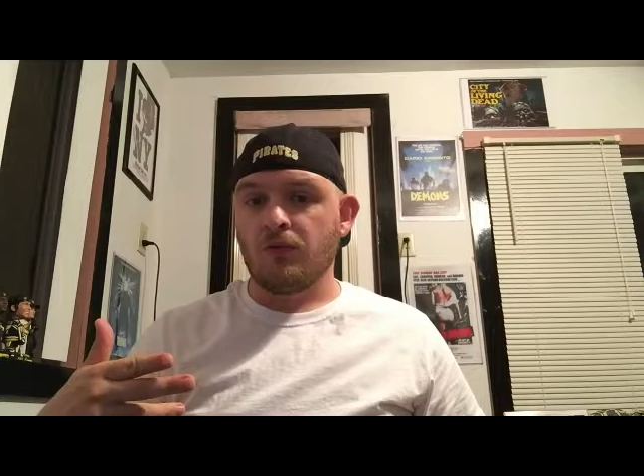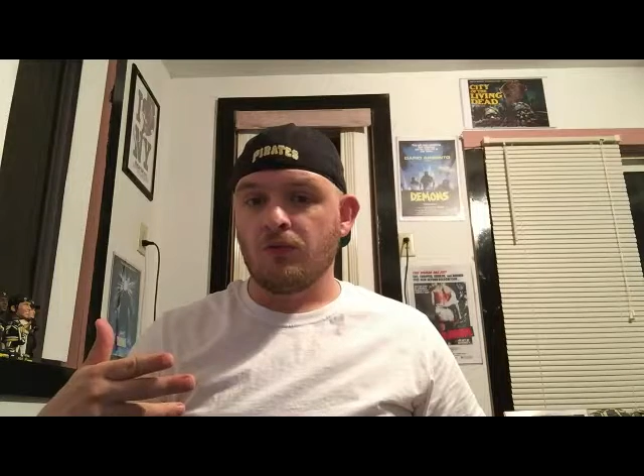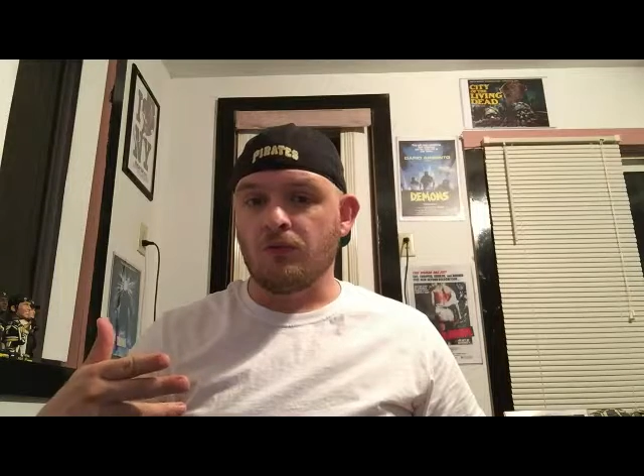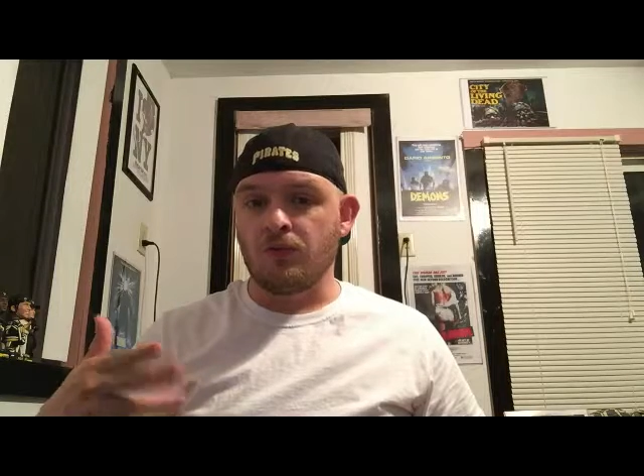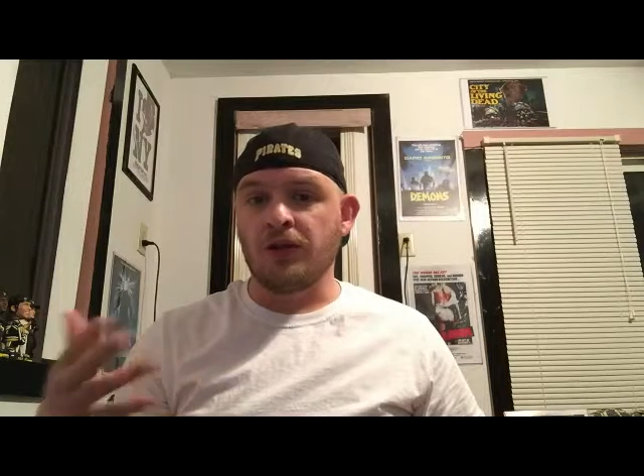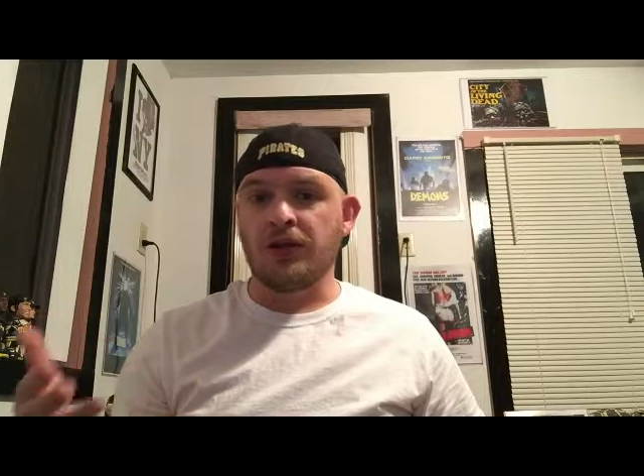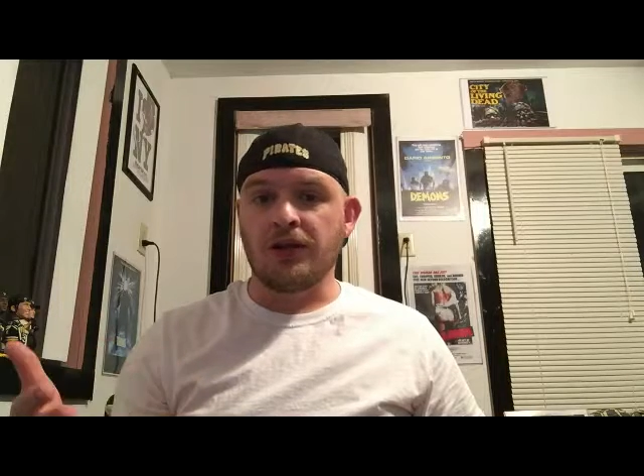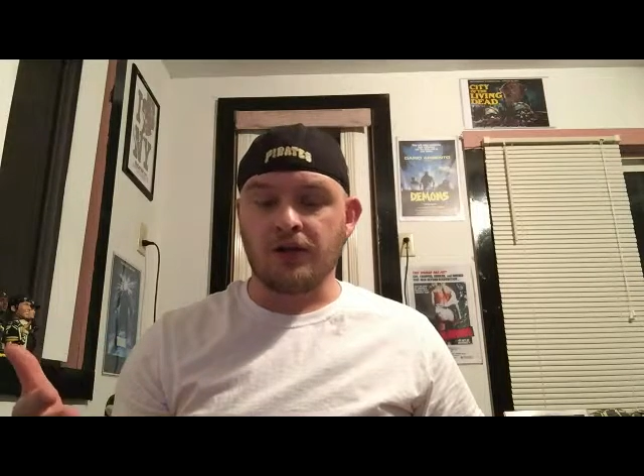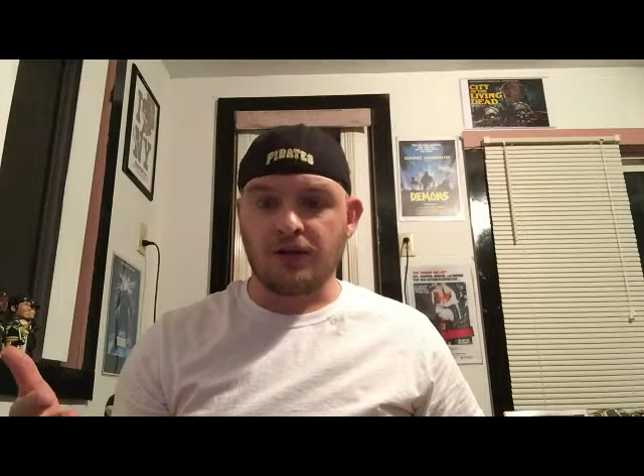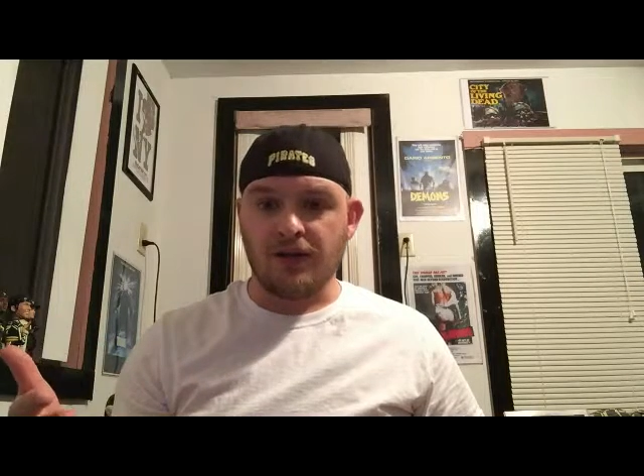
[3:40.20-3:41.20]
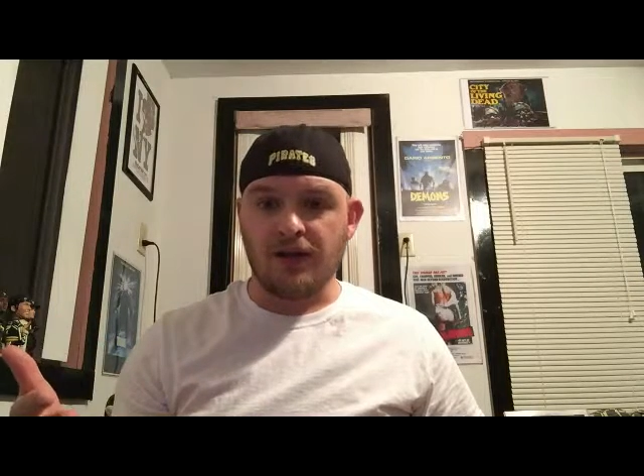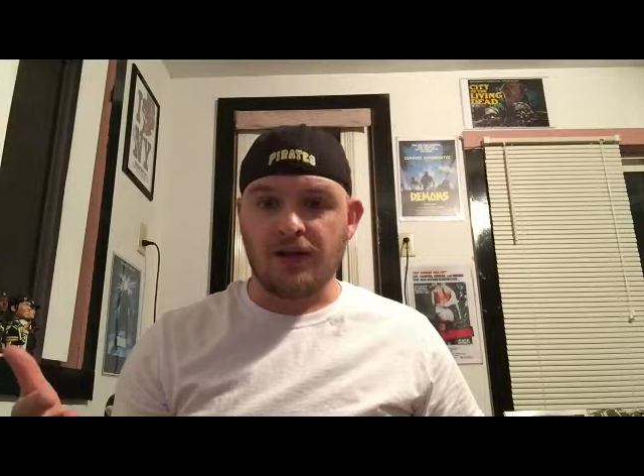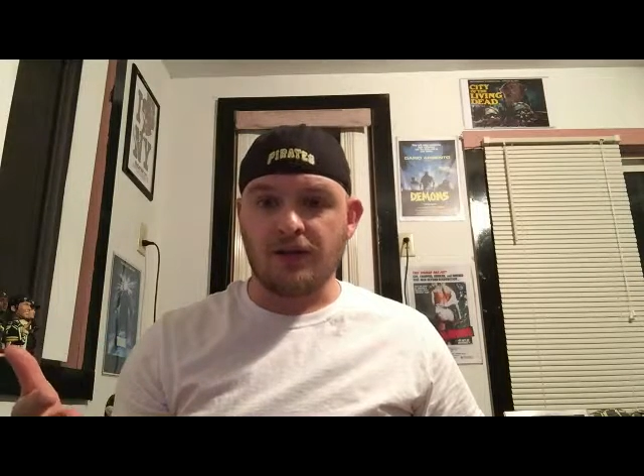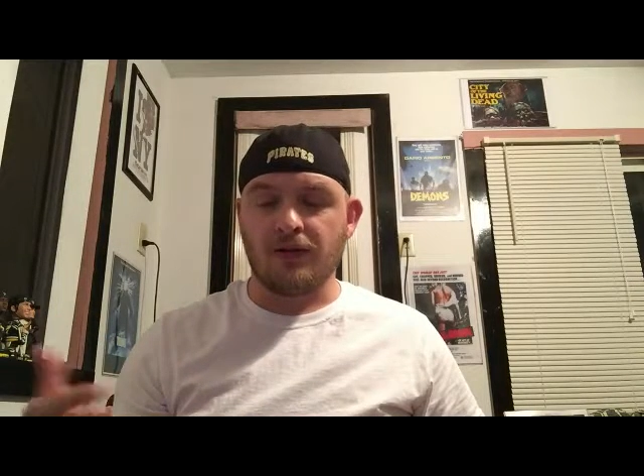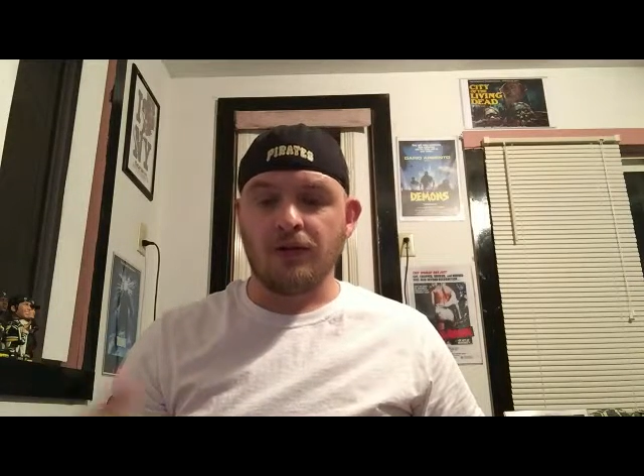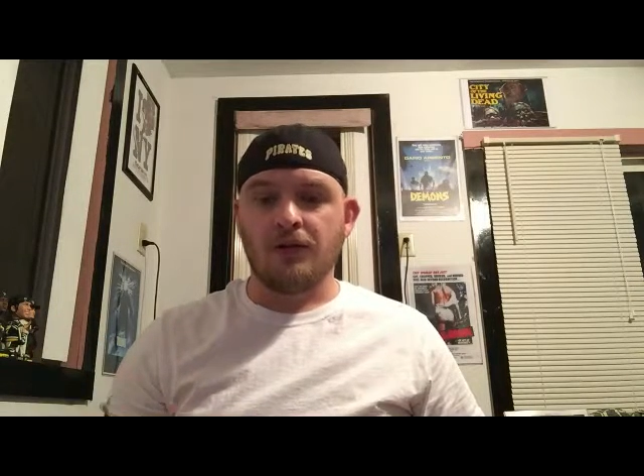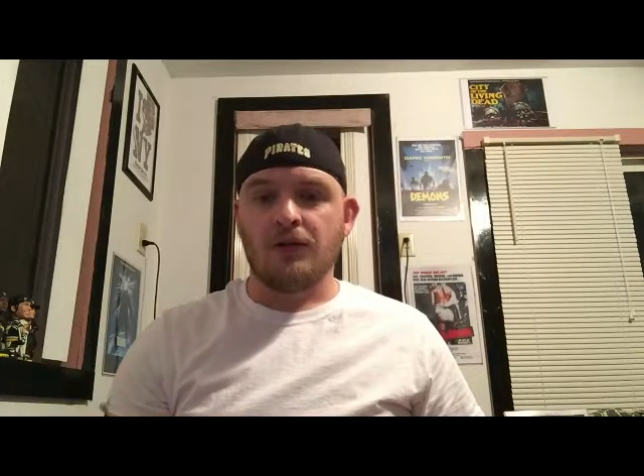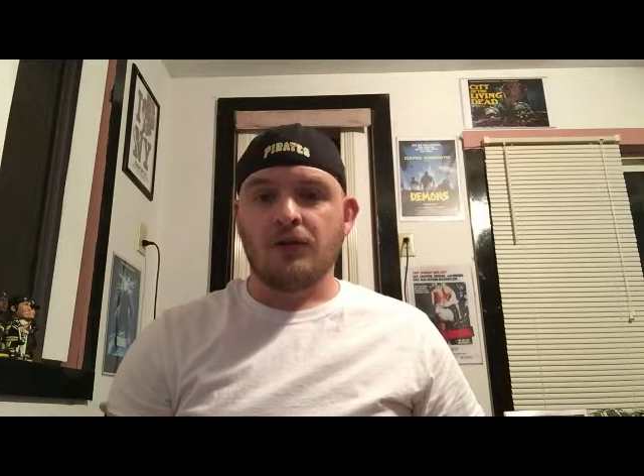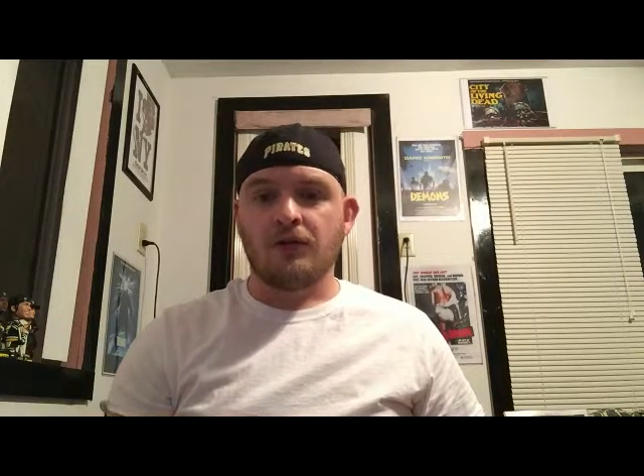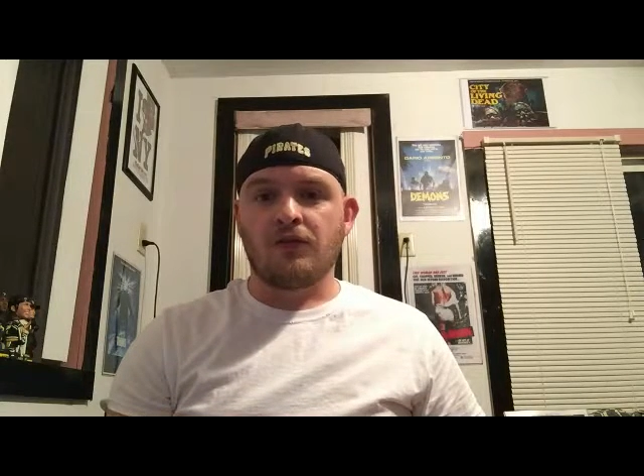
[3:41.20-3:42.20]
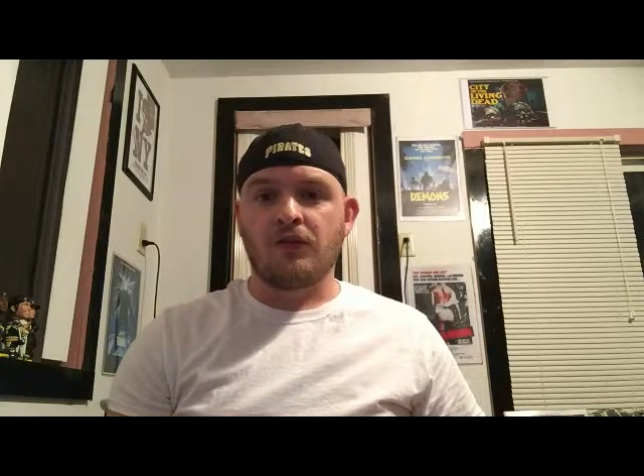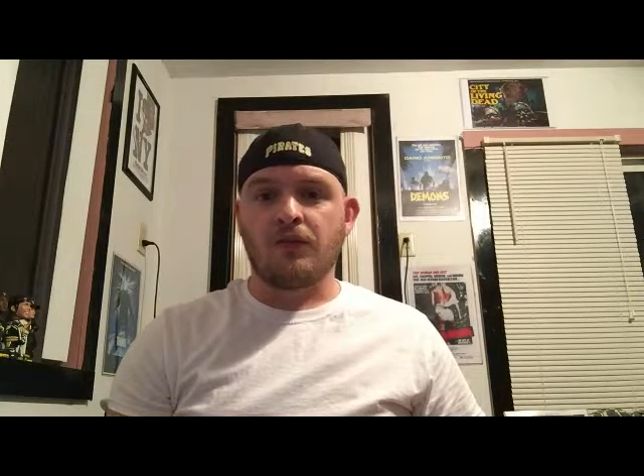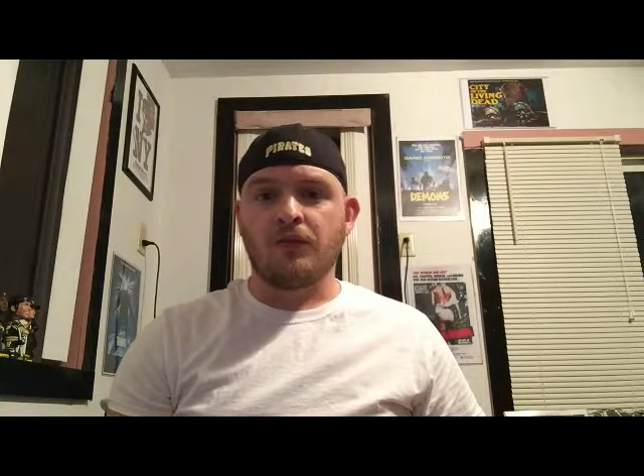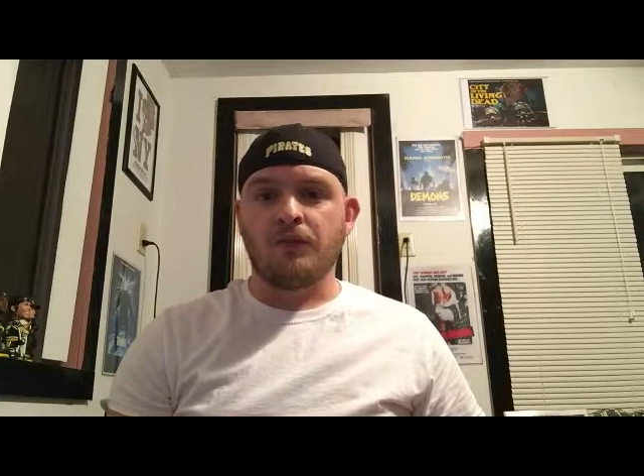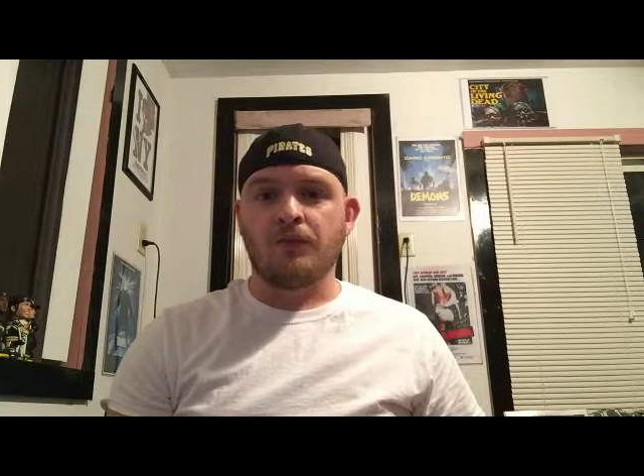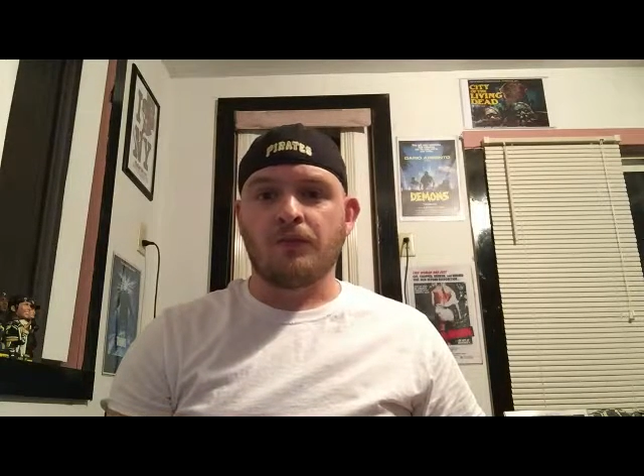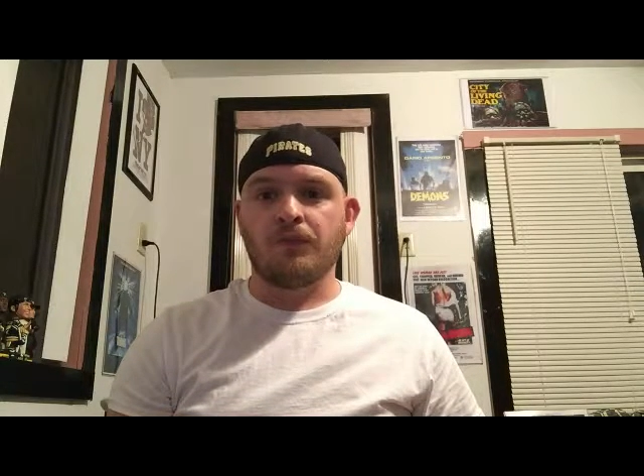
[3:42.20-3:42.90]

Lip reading: really entertaining. So,